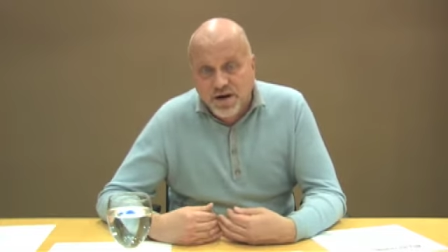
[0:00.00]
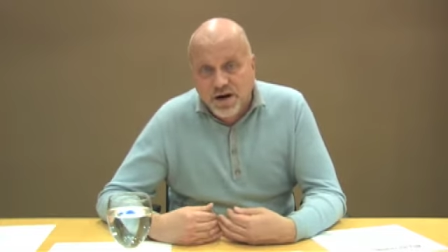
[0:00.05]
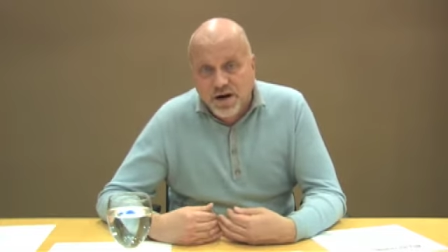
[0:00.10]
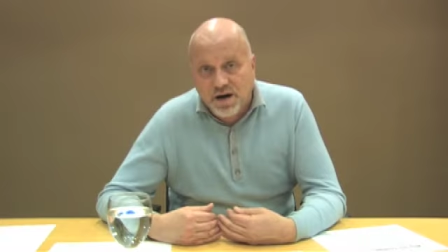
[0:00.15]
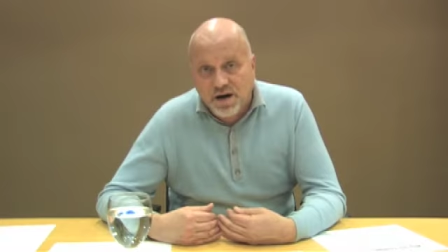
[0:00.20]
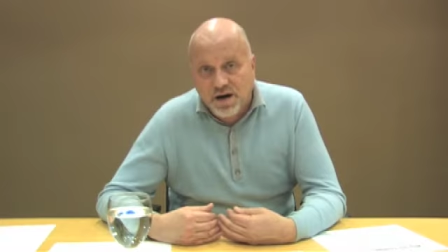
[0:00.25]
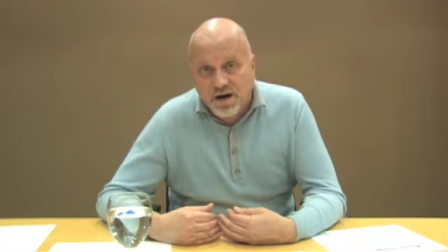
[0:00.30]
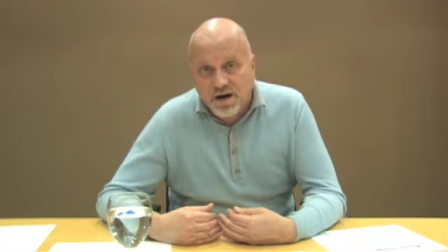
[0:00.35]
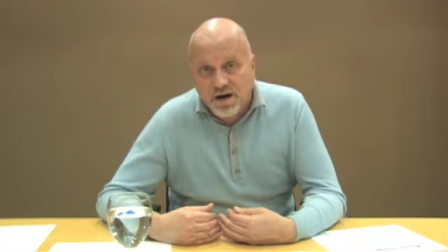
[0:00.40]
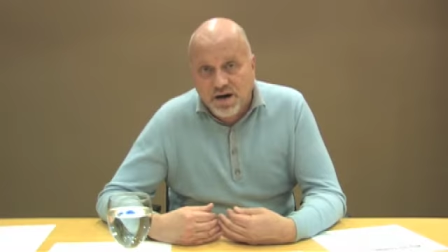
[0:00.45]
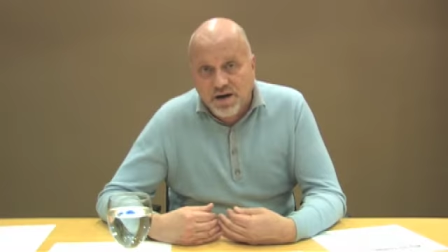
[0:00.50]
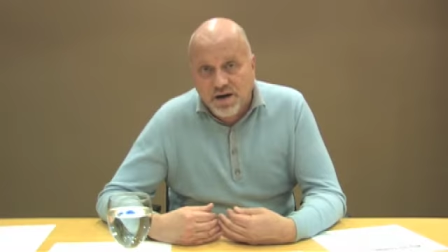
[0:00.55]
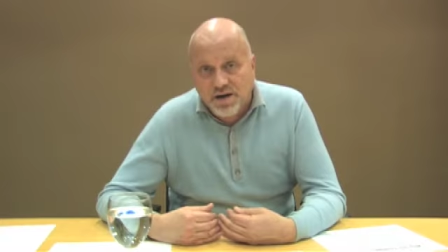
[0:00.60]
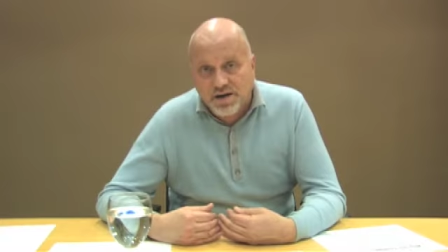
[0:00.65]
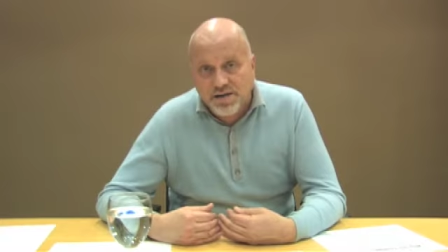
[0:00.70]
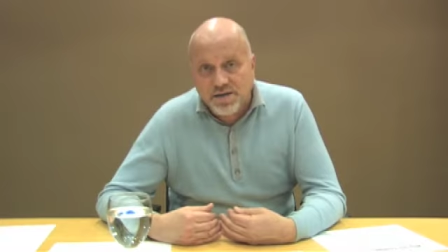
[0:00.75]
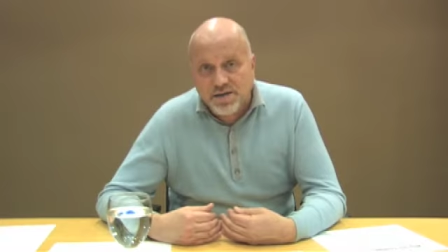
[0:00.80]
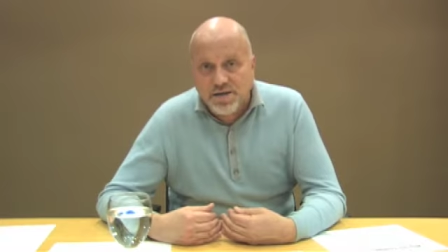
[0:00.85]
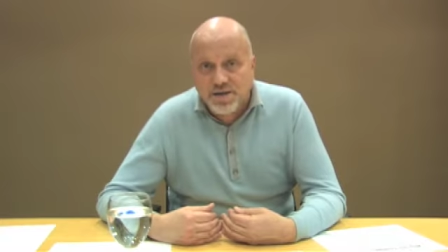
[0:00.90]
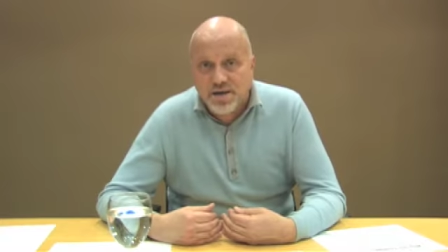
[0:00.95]

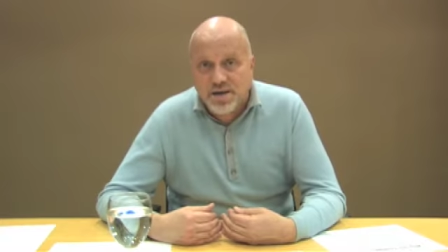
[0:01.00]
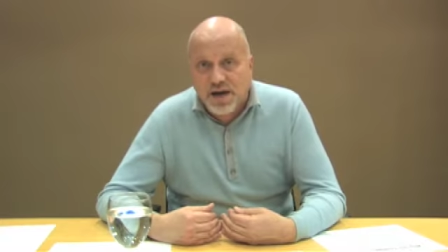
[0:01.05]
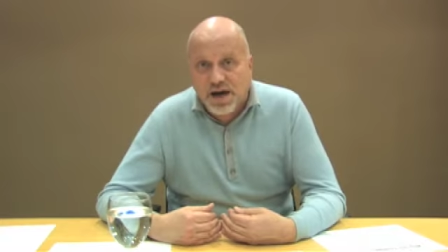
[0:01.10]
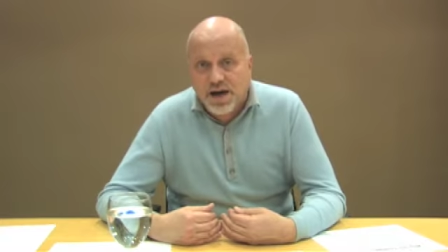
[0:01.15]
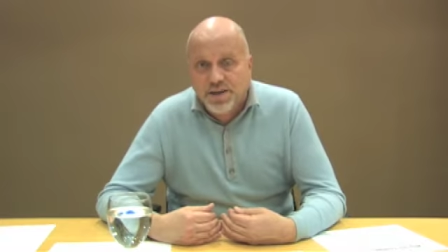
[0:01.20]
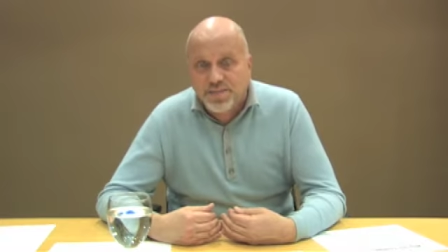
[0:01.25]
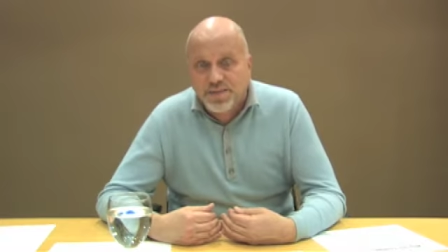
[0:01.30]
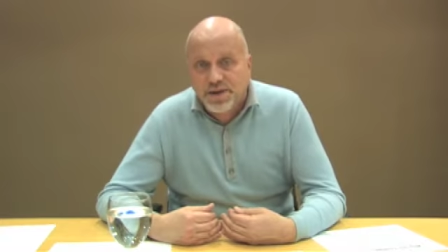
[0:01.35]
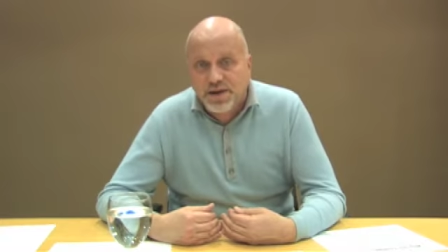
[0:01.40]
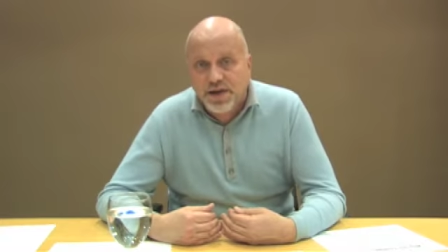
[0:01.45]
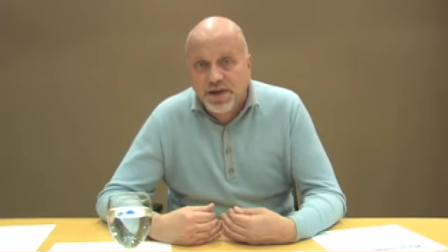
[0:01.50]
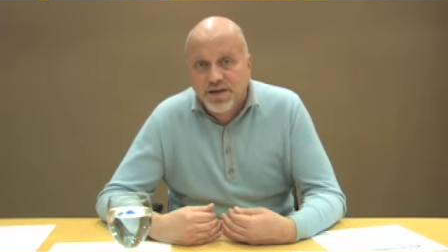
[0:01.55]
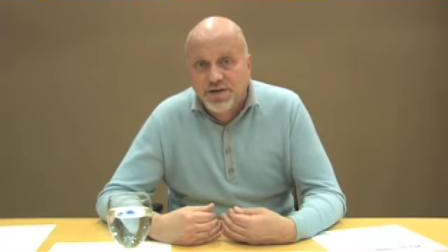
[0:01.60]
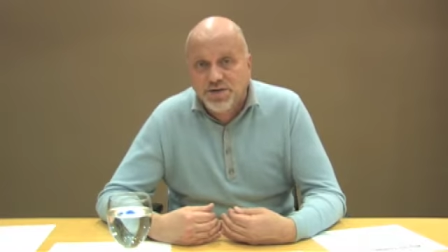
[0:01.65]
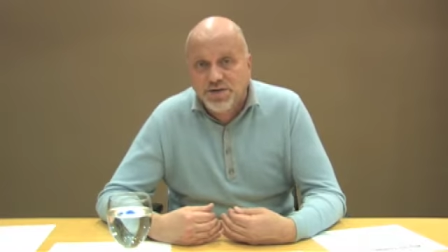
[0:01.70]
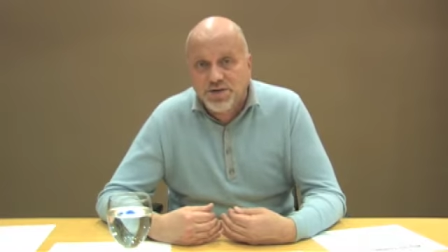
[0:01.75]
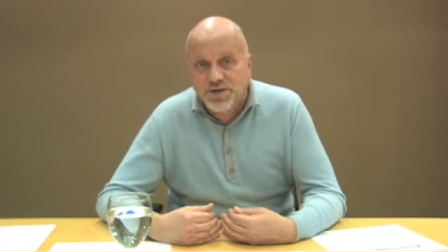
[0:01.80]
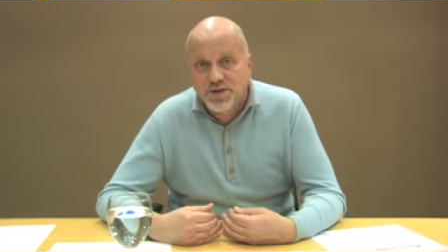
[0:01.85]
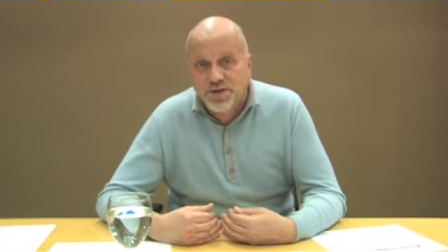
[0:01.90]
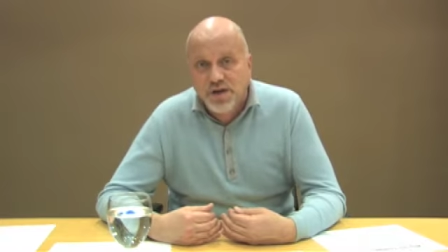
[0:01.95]
uh, the
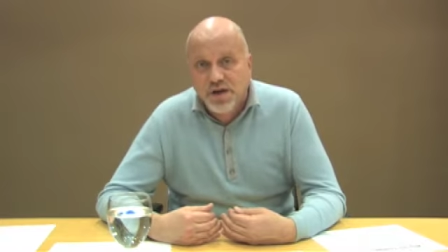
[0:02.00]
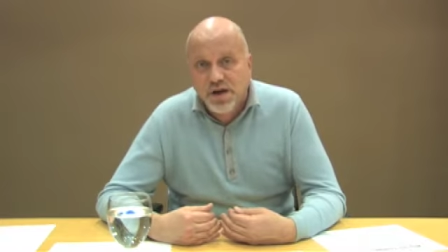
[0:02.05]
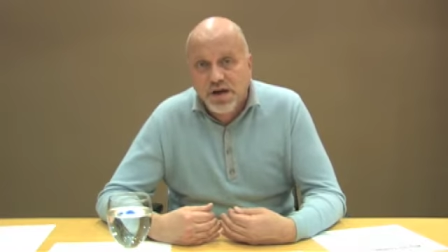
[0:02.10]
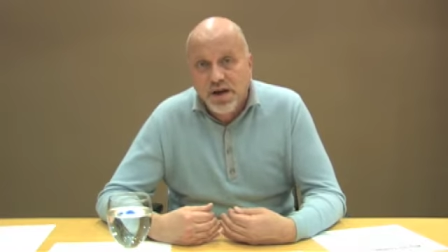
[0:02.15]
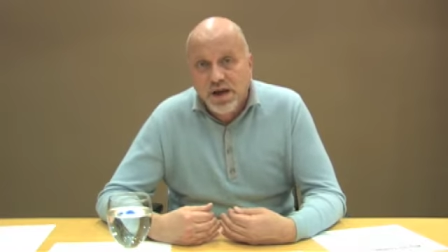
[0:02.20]
application,